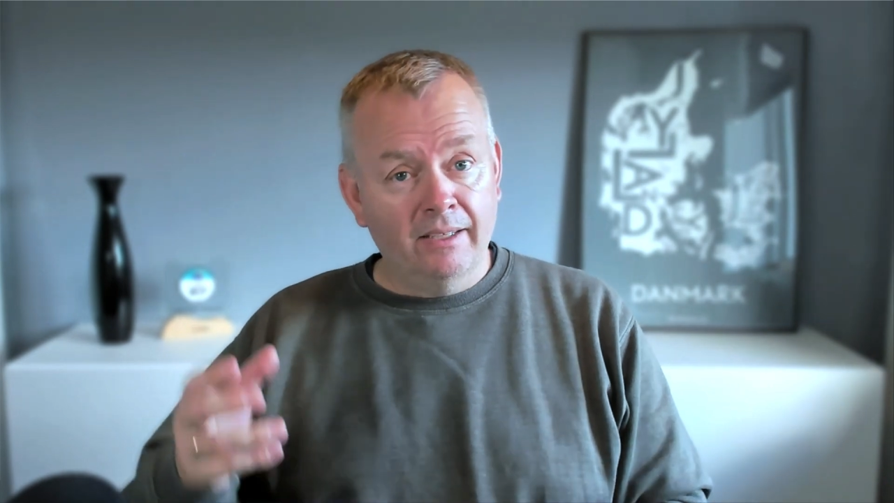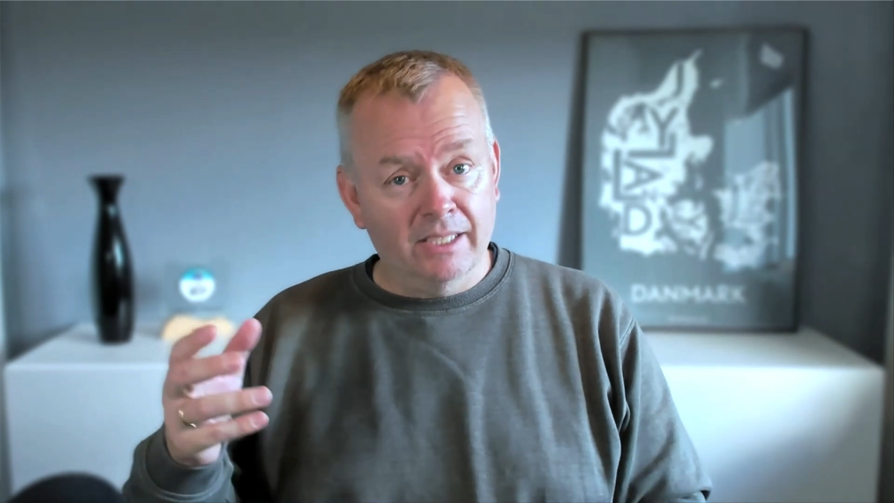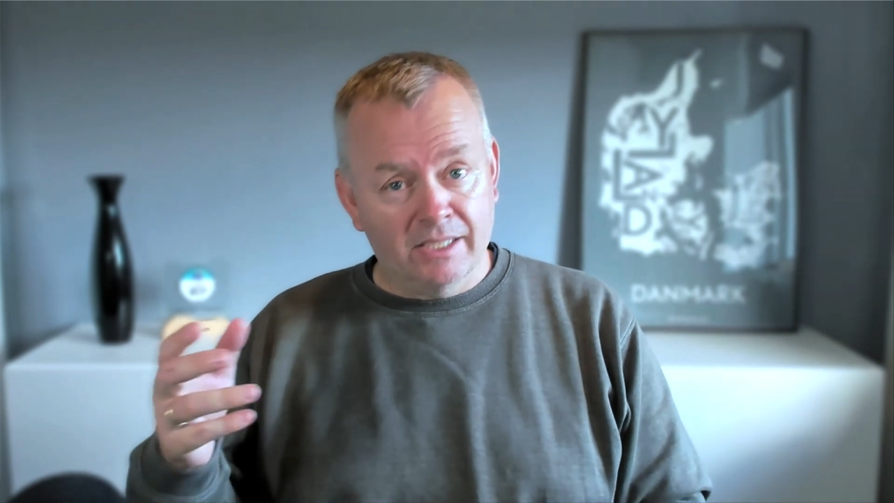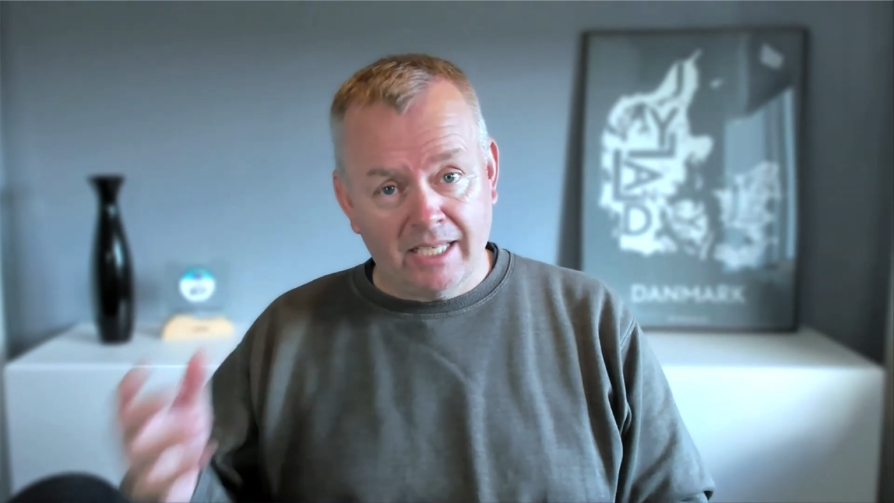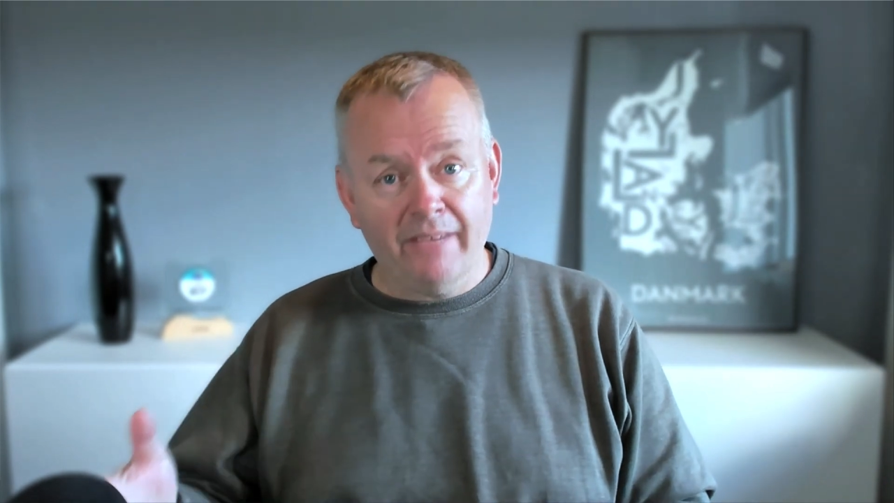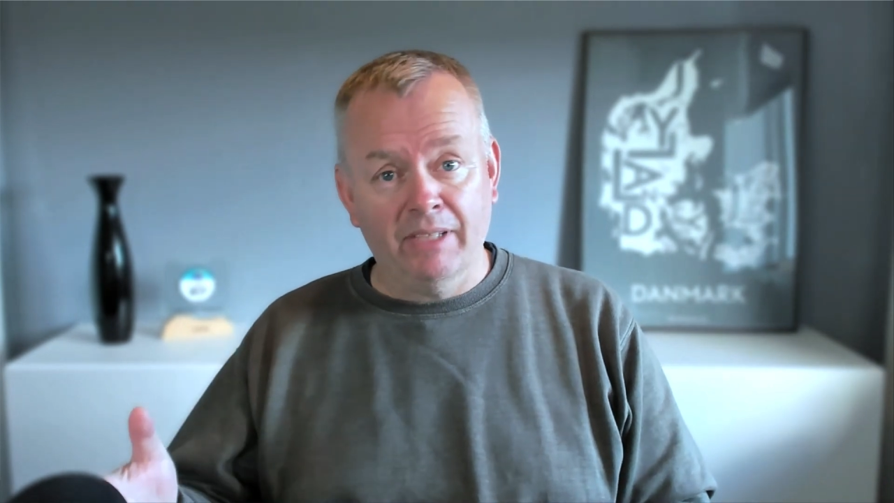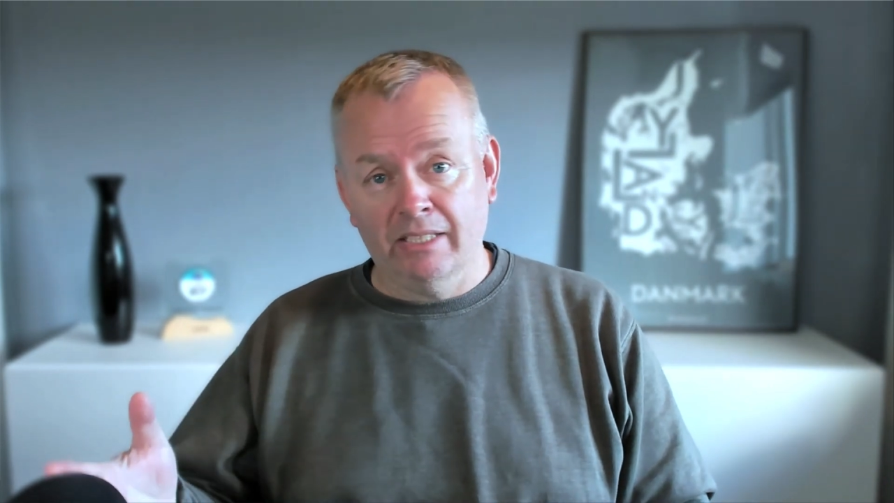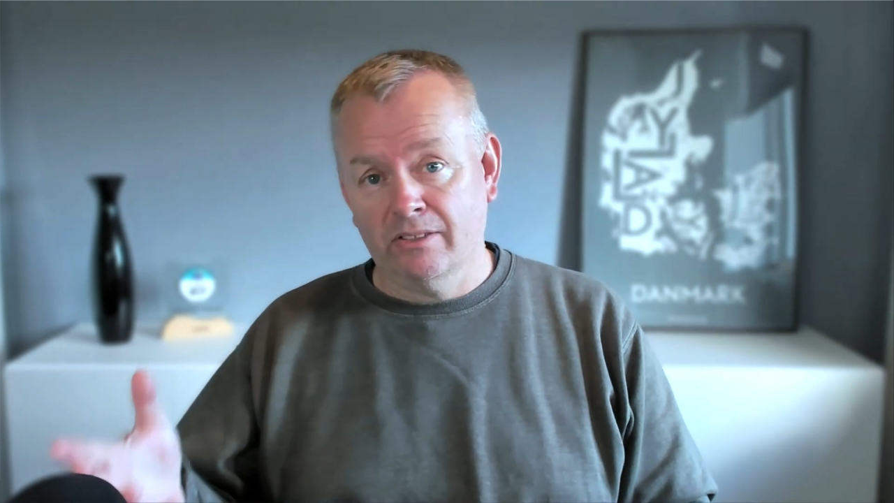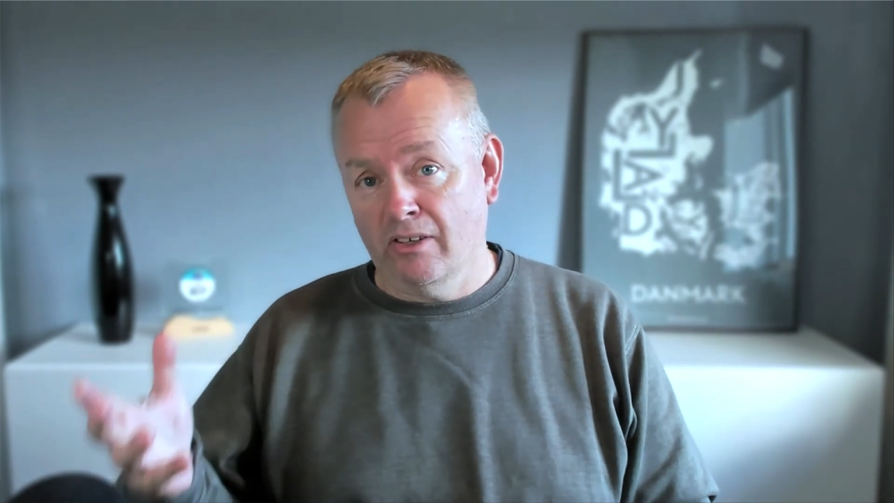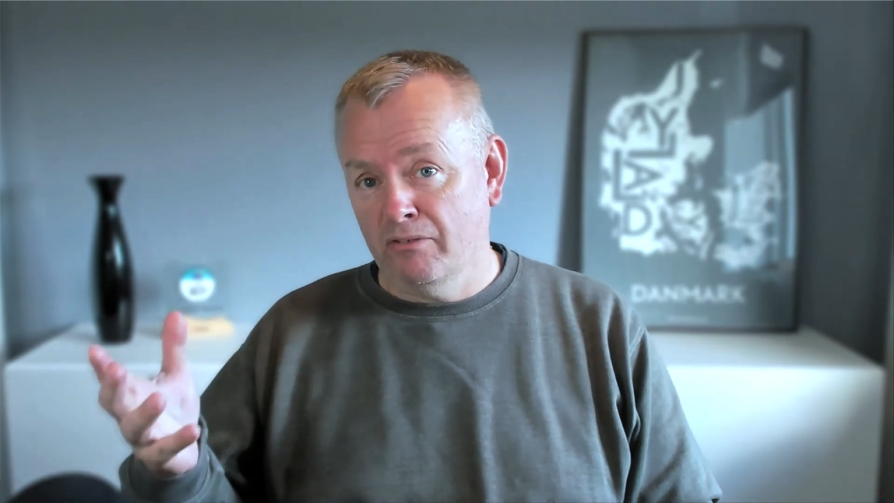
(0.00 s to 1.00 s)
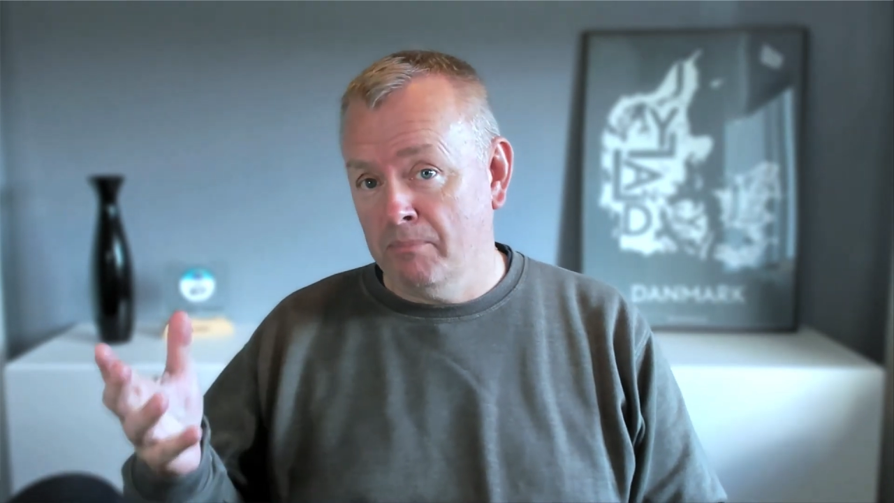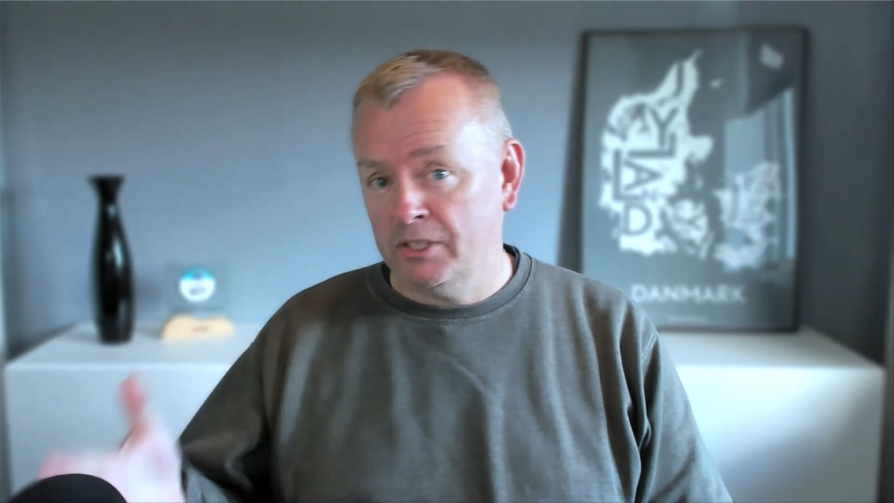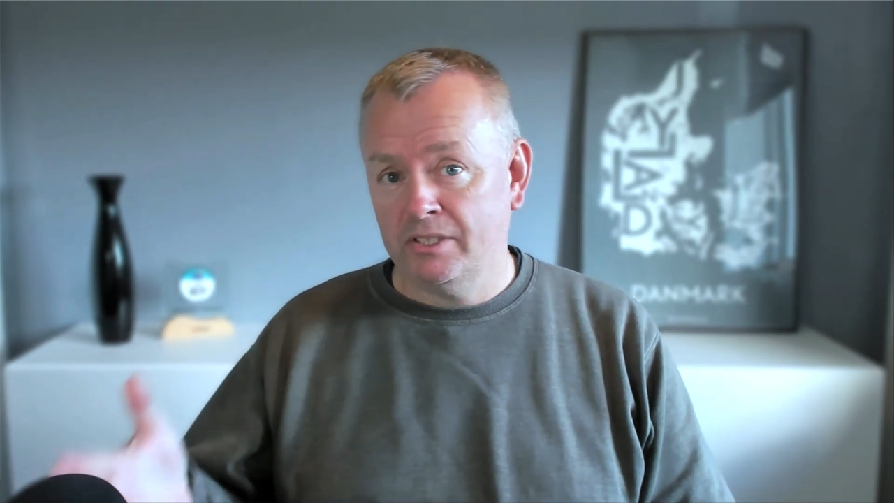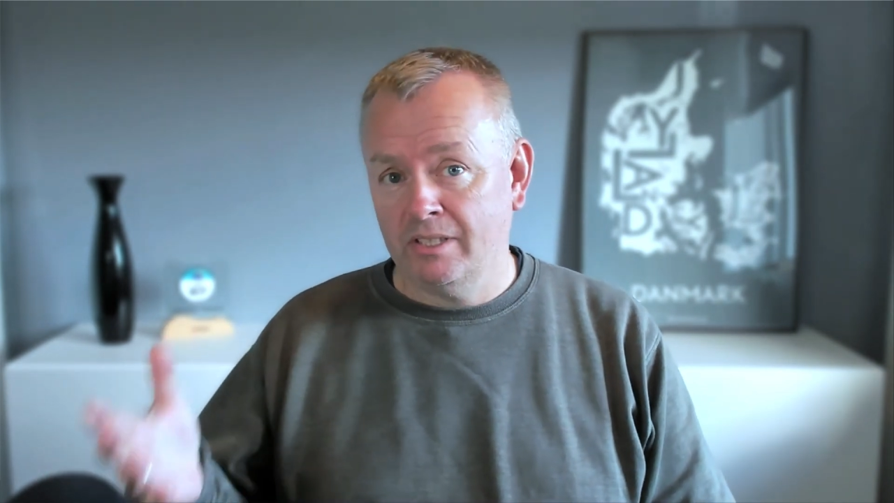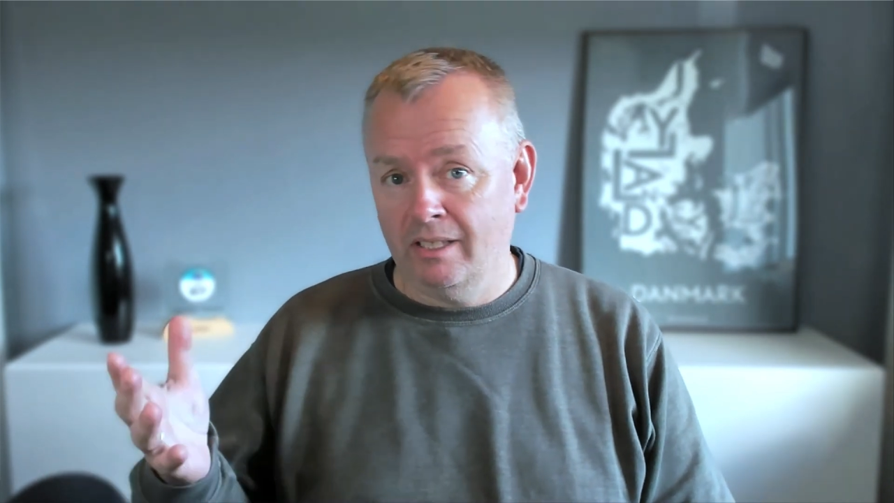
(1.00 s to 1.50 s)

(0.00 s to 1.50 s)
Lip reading: the savings of much